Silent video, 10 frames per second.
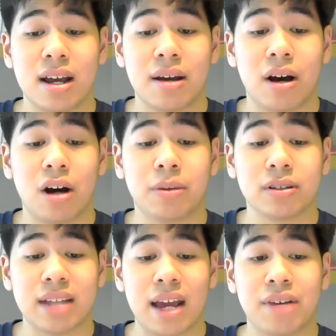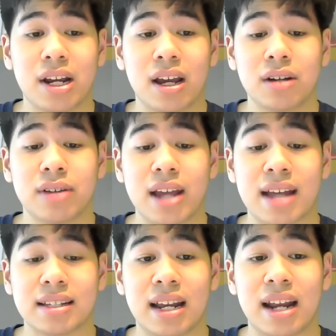almost every country
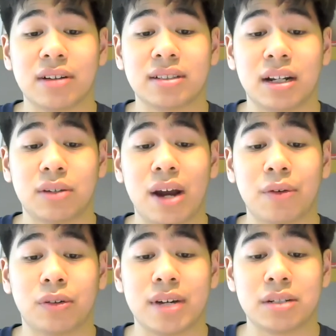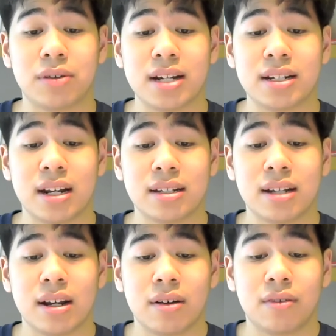has announced the travel
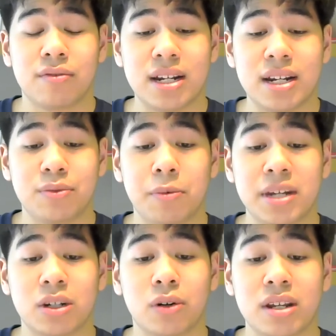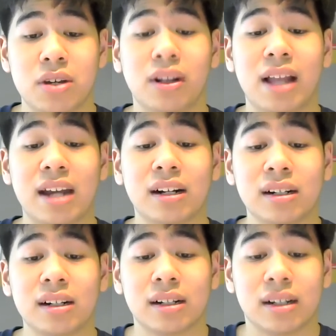restrictions, which we'll be showing you
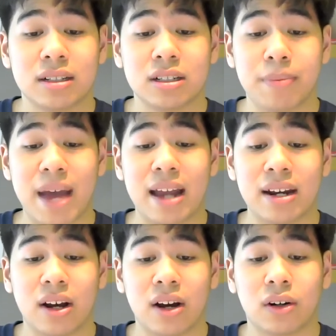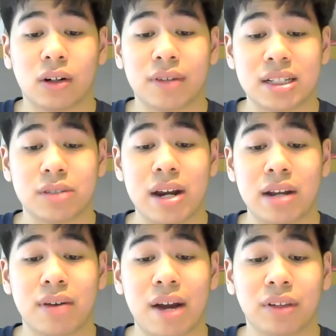later, to ban or
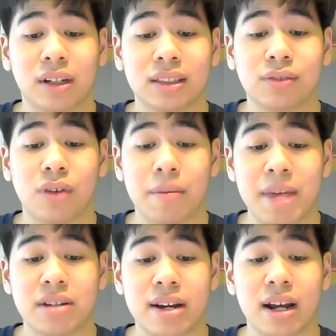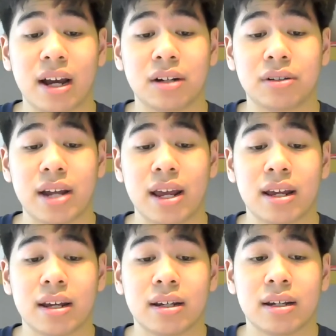restrict travelers from entering the
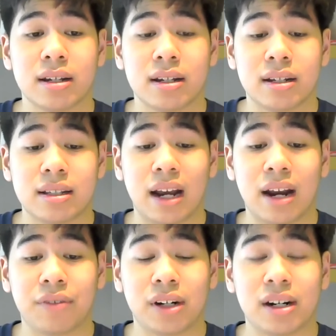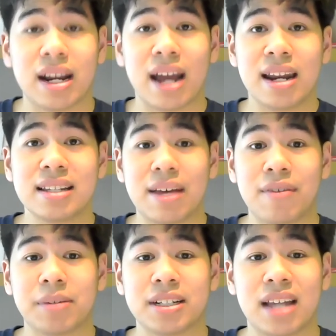country. There were
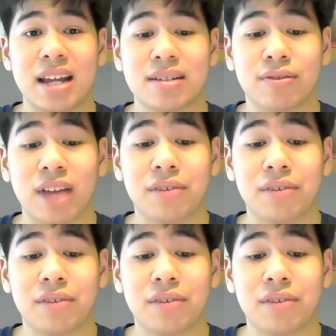97% flight